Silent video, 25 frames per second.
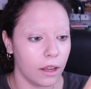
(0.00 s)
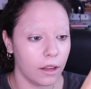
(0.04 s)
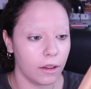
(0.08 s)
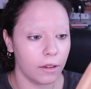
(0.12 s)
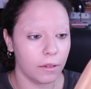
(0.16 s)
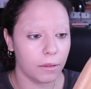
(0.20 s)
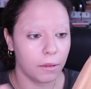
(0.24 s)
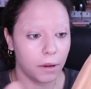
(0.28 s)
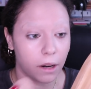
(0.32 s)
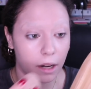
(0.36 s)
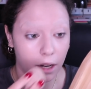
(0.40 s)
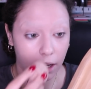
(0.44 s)

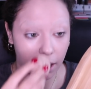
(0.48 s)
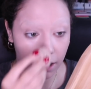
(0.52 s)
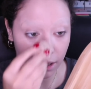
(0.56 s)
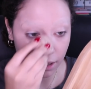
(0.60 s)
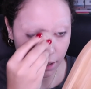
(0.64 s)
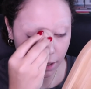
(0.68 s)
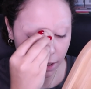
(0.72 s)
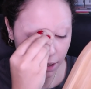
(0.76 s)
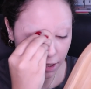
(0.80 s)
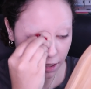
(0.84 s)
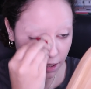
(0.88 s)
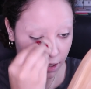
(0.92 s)
where
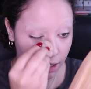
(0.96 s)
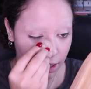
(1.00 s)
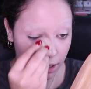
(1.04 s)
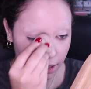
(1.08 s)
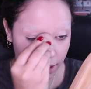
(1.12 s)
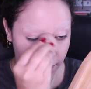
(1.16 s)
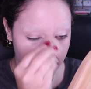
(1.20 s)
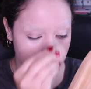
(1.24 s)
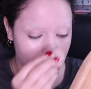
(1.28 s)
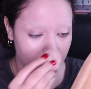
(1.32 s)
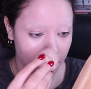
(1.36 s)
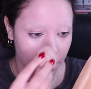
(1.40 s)

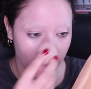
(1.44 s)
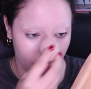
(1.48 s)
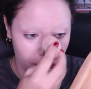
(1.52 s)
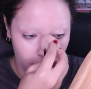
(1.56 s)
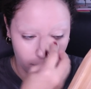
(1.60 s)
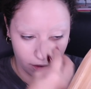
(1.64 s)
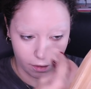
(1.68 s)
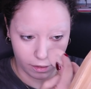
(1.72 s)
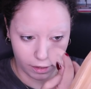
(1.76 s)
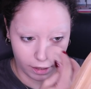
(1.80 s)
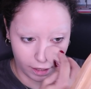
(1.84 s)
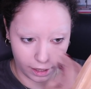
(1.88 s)
it's
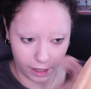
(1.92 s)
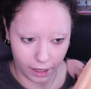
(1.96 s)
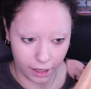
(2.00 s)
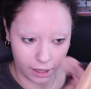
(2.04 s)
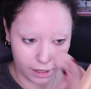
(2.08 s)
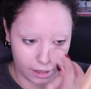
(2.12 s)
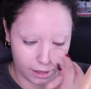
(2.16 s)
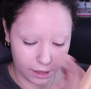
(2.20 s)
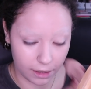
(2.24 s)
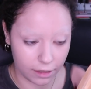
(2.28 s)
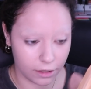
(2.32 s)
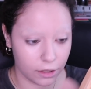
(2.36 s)
about like
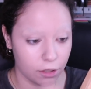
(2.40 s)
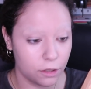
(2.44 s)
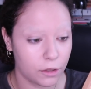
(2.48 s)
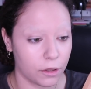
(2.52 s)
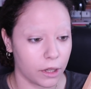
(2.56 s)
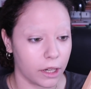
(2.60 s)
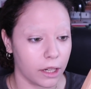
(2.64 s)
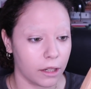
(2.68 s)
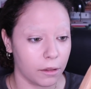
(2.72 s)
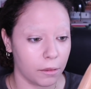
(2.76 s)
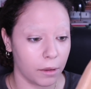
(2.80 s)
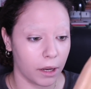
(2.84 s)

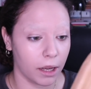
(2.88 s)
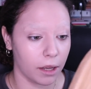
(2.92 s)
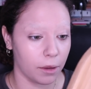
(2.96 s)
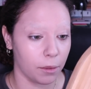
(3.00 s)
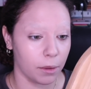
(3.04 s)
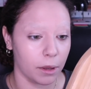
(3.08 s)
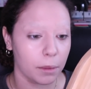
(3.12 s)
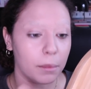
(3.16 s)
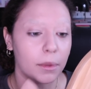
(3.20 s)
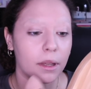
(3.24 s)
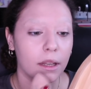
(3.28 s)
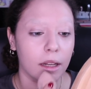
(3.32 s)
straight white
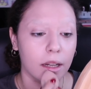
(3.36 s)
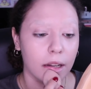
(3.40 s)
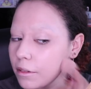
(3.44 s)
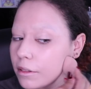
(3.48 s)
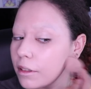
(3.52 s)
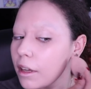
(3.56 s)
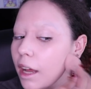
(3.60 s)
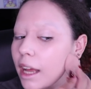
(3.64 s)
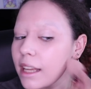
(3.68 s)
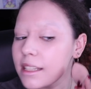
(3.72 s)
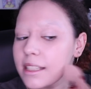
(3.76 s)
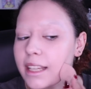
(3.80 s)
women
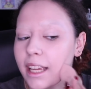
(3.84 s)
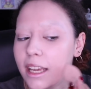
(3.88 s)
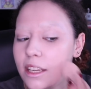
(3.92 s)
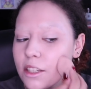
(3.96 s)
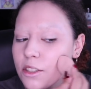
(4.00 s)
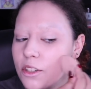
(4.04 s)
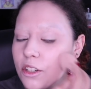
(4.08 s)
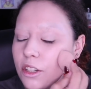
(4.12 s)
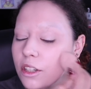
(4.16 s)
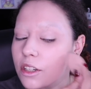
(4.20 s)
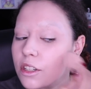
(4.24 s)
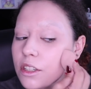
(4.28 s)
as
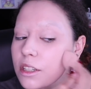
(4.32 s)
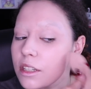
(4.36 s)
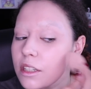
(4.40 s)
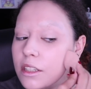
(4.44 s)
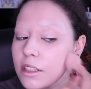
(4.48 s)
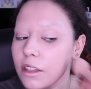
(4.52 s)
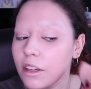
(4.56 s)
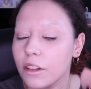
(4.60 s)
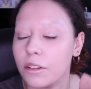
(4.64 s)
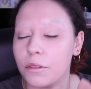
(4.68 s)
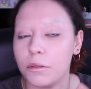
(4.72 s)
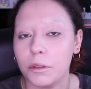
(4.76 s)
guest judges
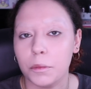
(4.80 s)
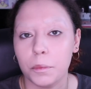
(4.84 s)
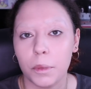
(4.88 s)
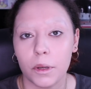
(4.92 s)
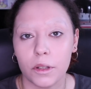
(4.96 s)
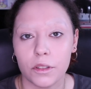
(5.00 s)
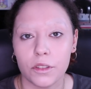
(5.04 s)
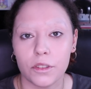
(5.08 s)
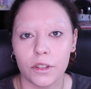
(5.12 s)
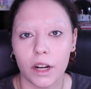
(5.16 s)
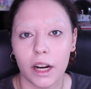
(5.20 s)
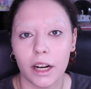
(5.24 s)
on
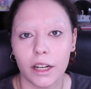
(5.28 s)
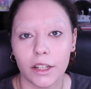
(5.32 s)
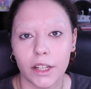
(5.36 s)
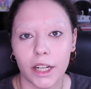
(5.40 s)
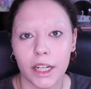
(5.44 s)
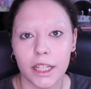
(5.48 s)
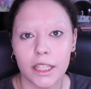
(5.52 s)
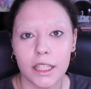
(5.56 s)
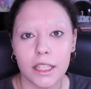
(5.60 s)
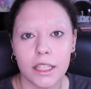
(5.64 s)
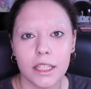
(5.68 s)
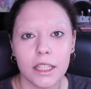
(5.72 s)
RuPaul's Drag
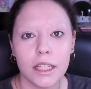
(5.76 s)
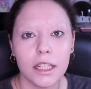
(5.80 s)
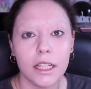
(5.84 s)
Race.